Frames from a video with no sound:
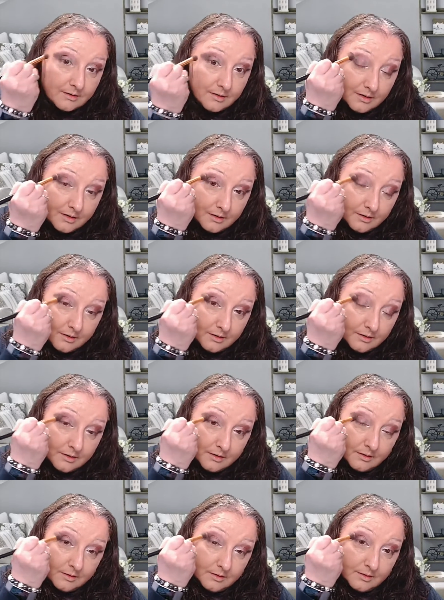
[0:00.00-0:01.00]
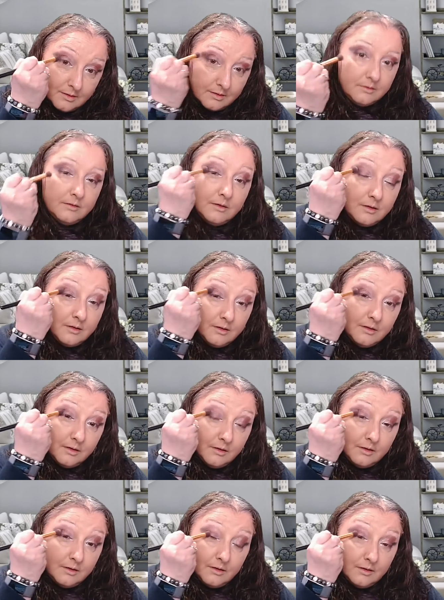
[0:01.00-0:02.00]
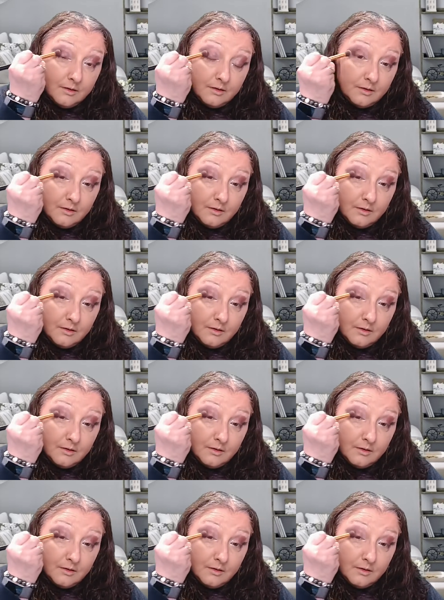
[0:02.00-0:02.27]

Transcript: Nobody speaks.